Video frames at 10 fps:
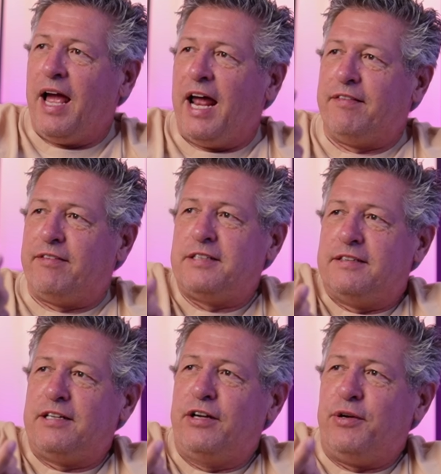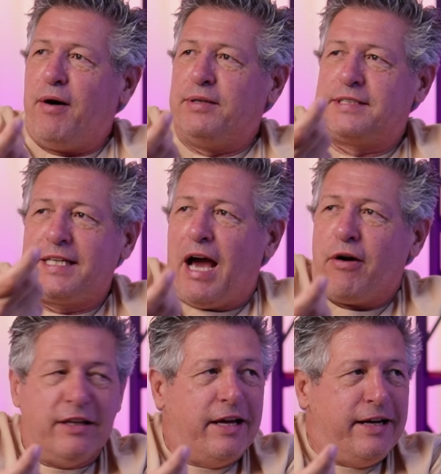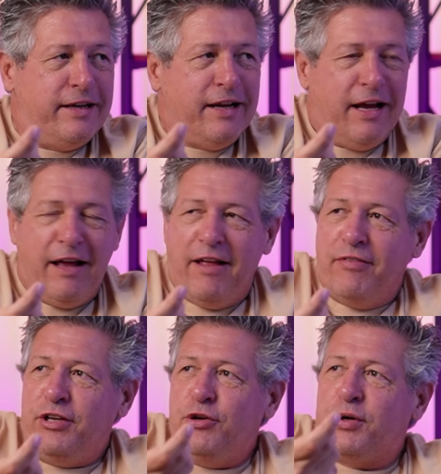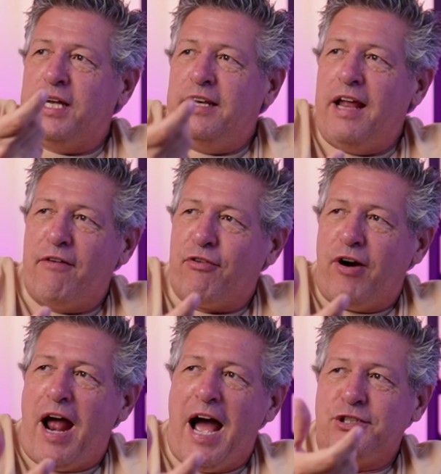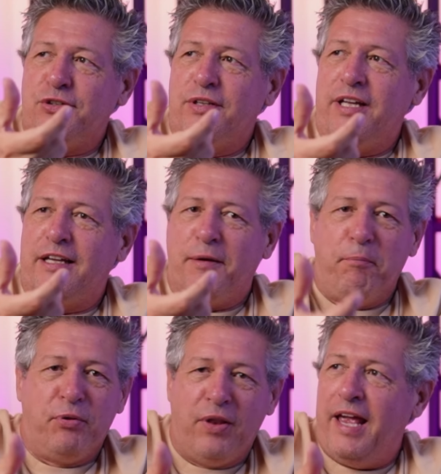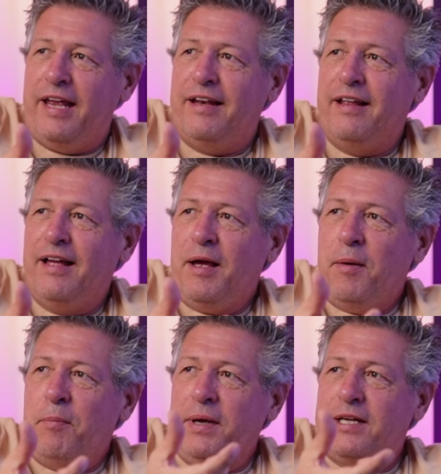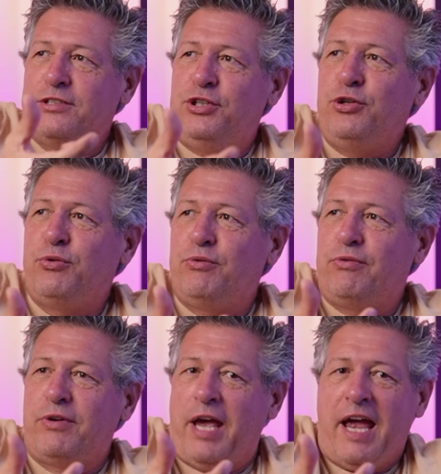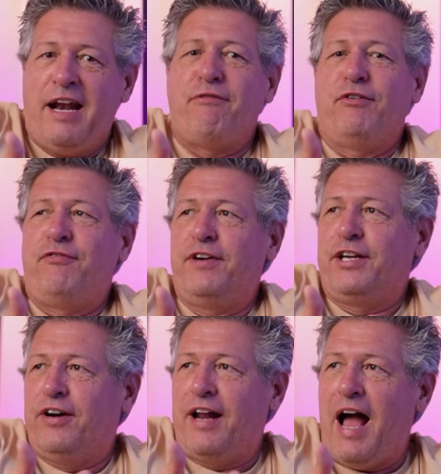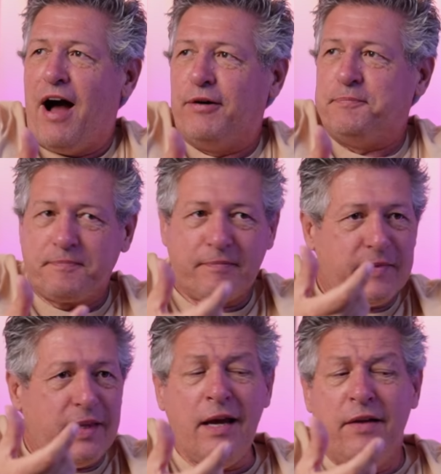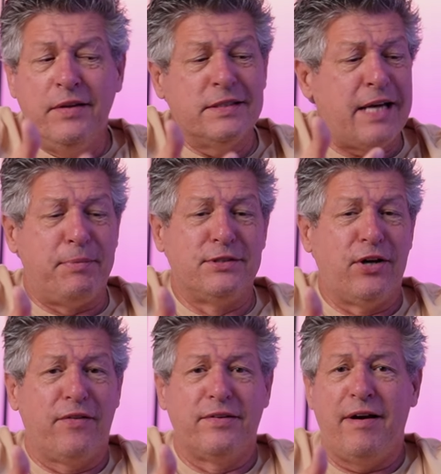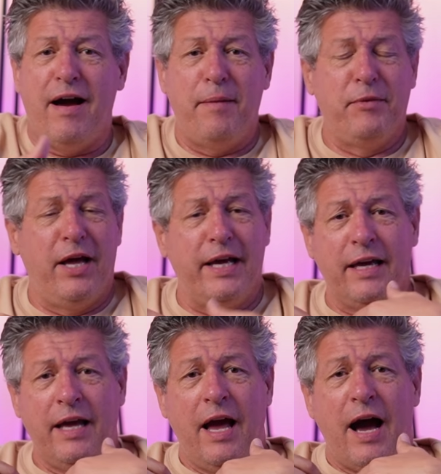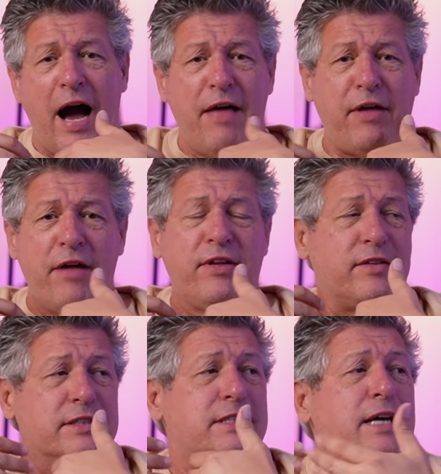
and it doesn't tell you how it's calculated, then you can never actually complain because you can't ever figure it out. And this happens all the time. Like, I think this is